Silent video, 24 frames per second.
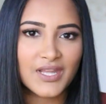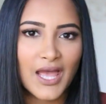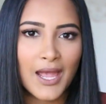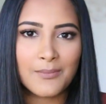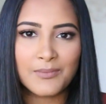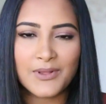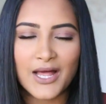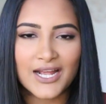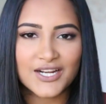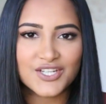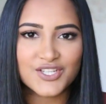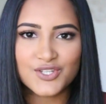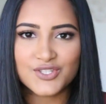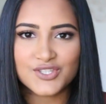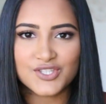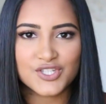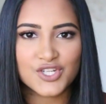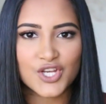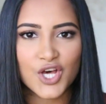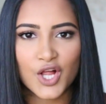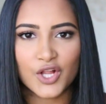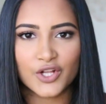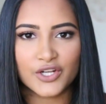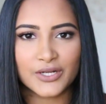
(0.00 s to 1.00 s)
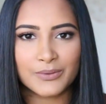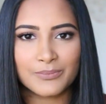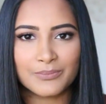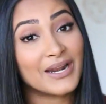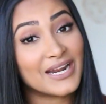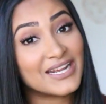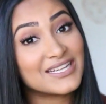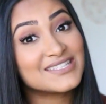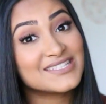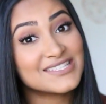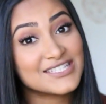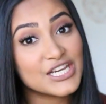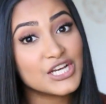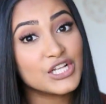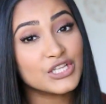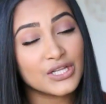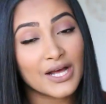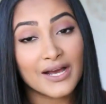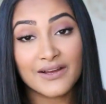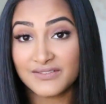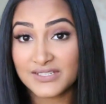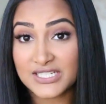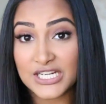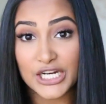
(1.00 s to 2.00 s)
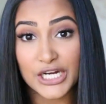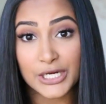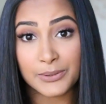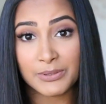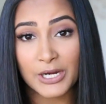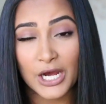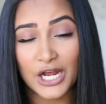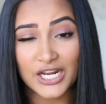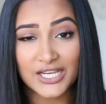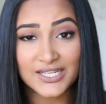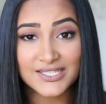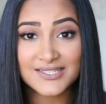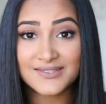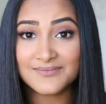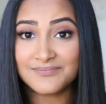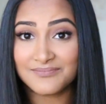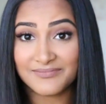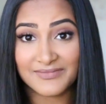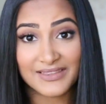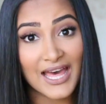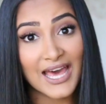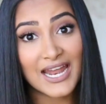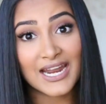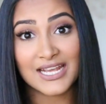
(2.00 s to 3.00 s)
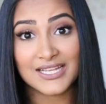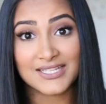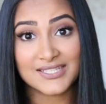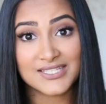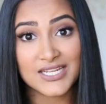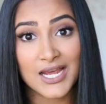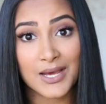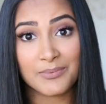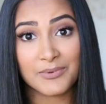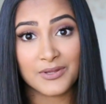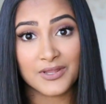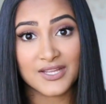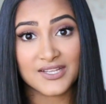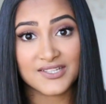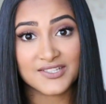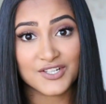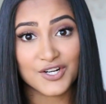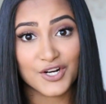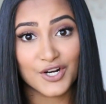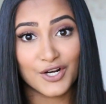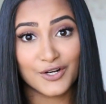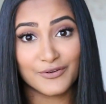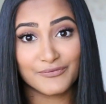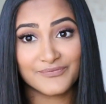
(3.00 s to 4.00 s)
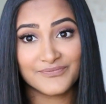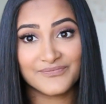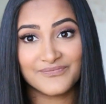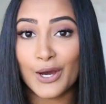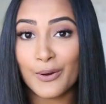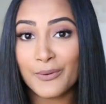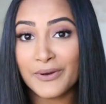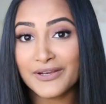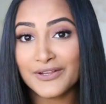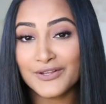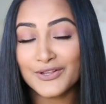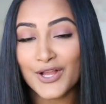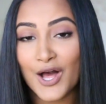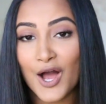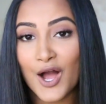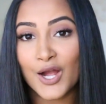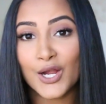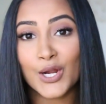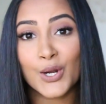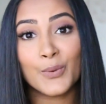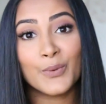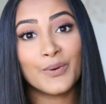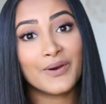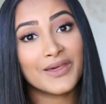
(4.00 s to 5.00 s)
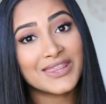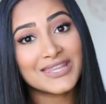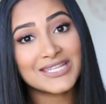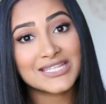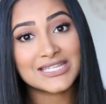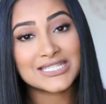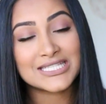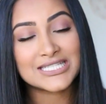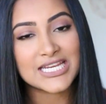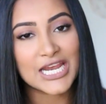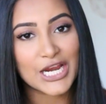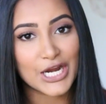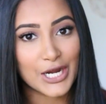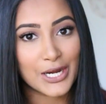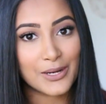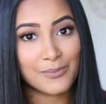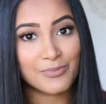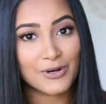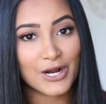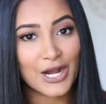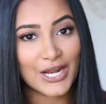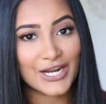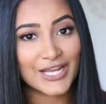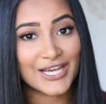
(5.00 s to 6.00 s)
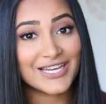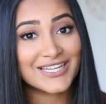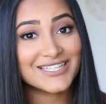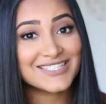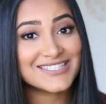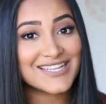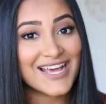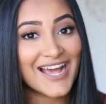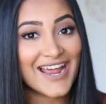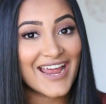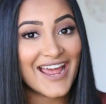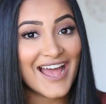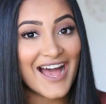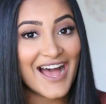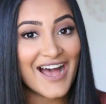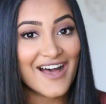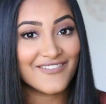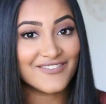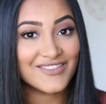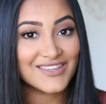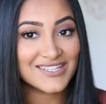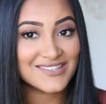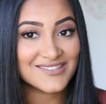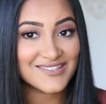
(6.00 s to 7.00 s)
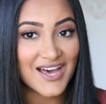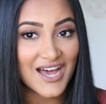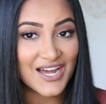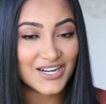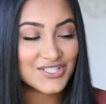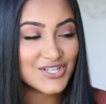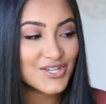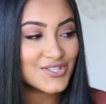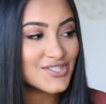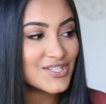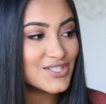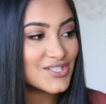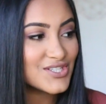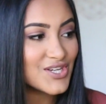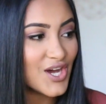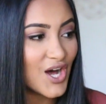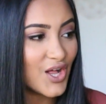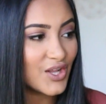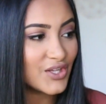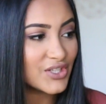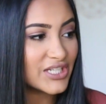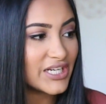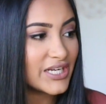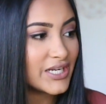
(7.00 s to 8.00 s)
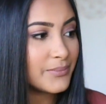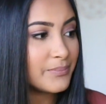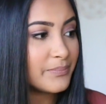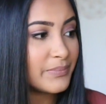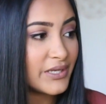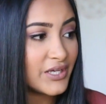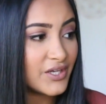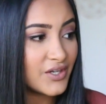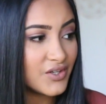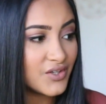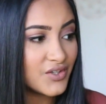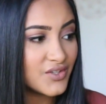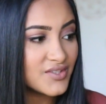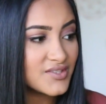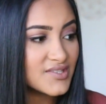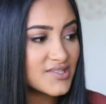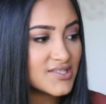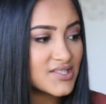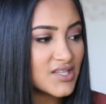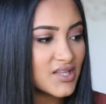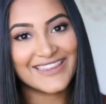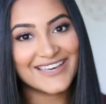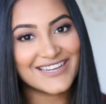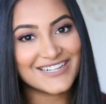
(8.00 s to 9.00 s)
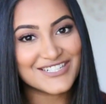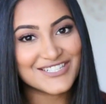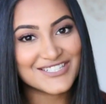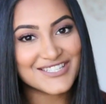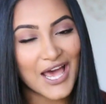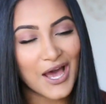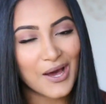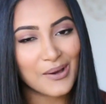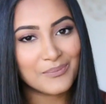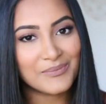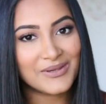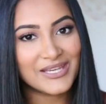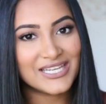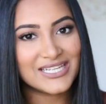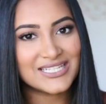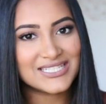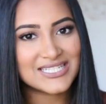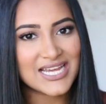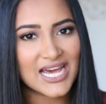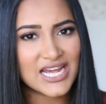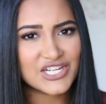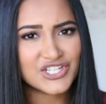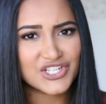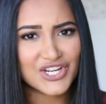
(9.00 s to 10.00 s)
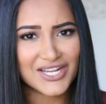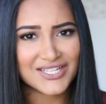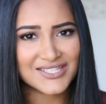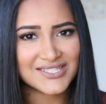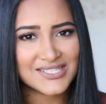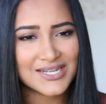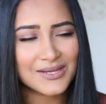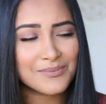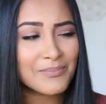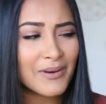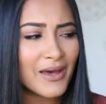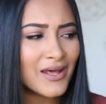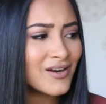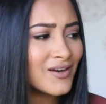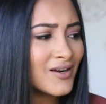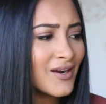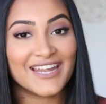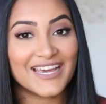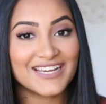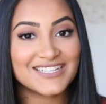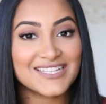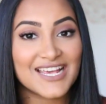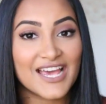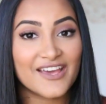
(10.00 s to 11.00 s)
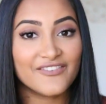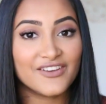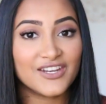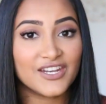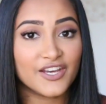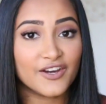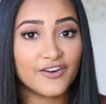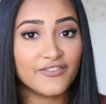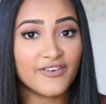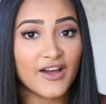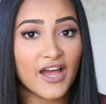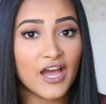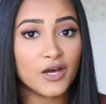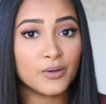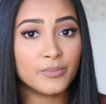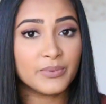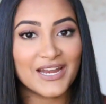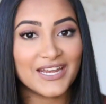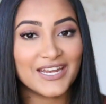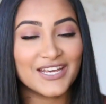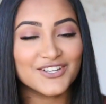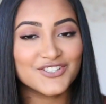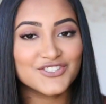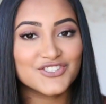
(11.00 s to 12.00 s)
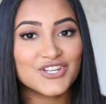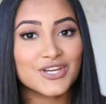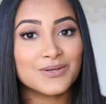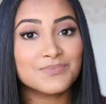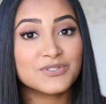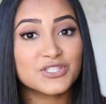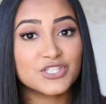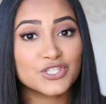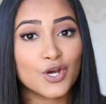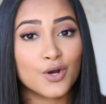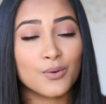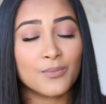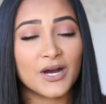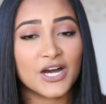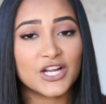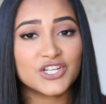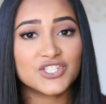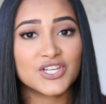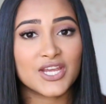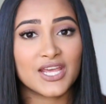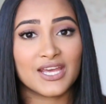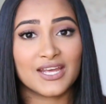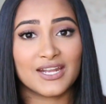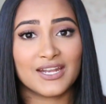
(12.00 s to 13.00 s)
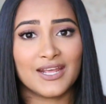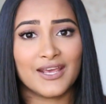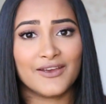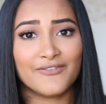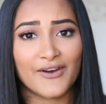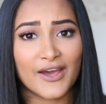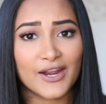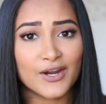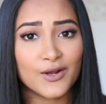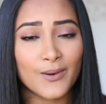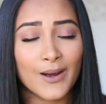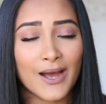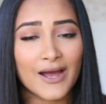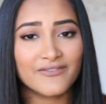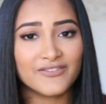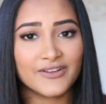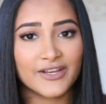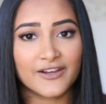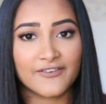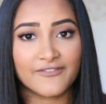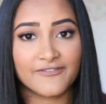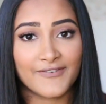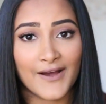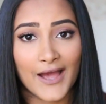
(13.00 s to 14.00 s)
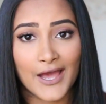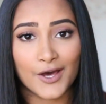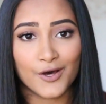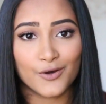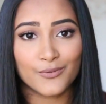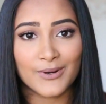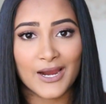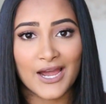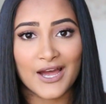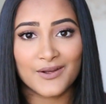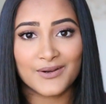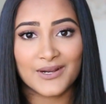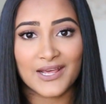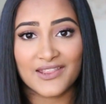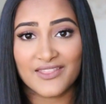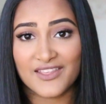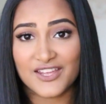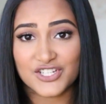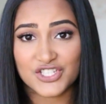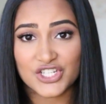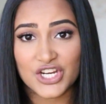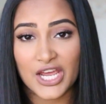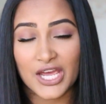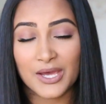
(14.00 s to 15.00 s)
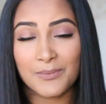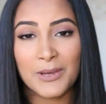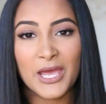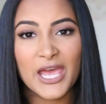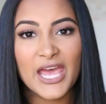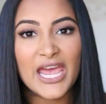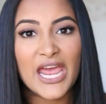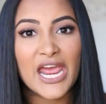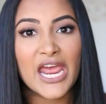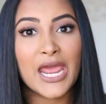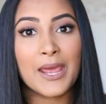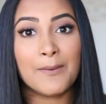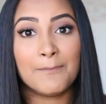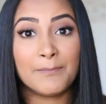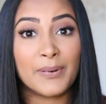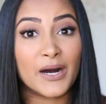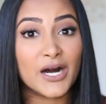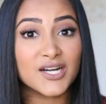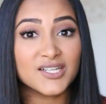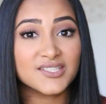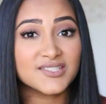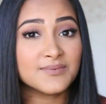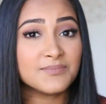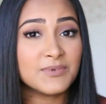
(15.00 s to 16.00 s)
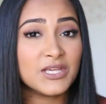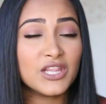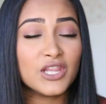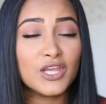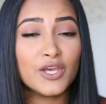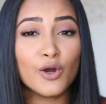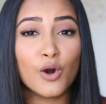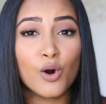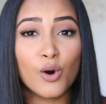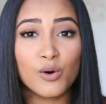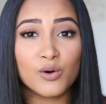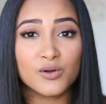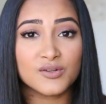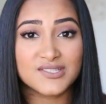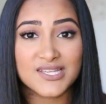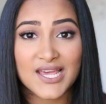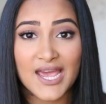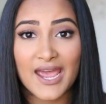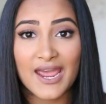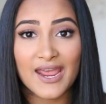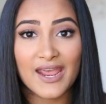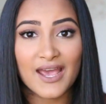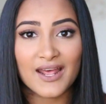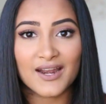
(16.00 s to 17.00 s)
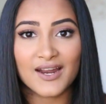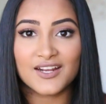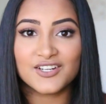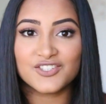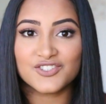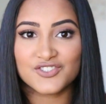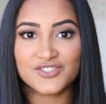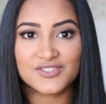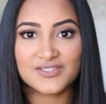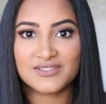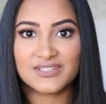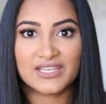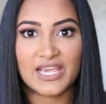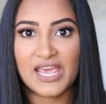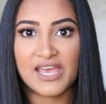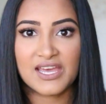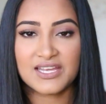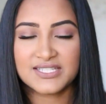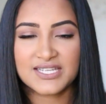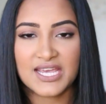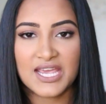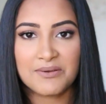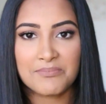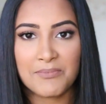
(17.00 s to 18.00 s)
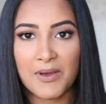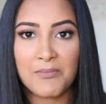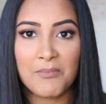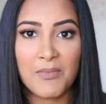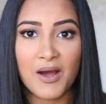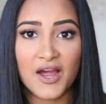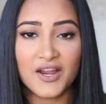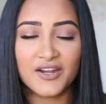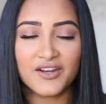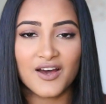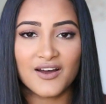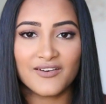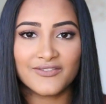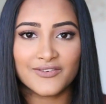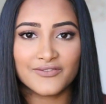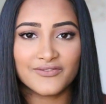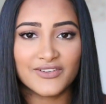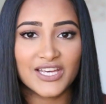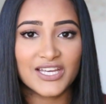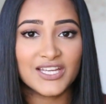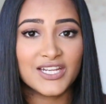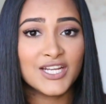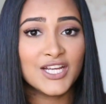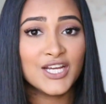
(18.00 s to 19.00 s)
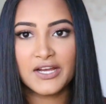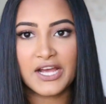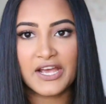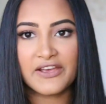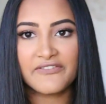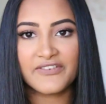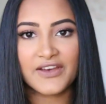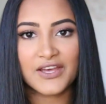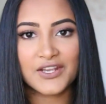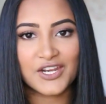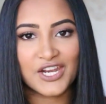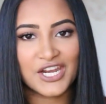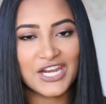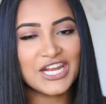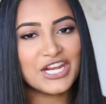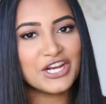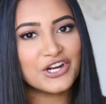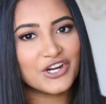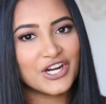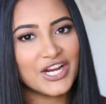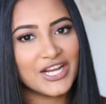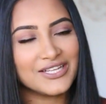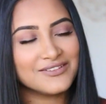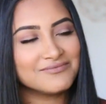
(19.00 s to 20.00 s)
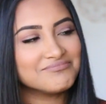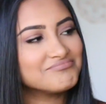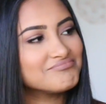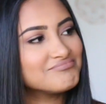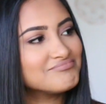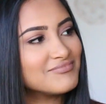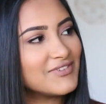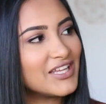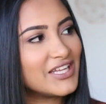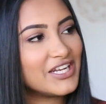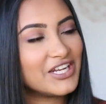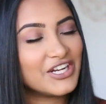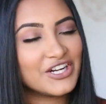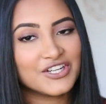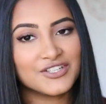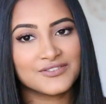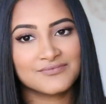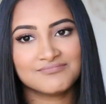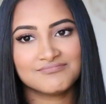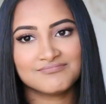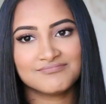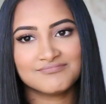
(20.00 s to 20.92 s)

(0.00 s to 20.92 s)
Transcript: I'm lactose intolerant, but I still love dairy products that ain't stopping this girl. Going along with dairy products, I have these lactose intolerant pills. They just help me digest it better. Next, I have a nail file. My nails chip so much, and if I don't have like a file round and they chip, it bugs me the whole day and I just can't take my mind off of it. Found an earring in here.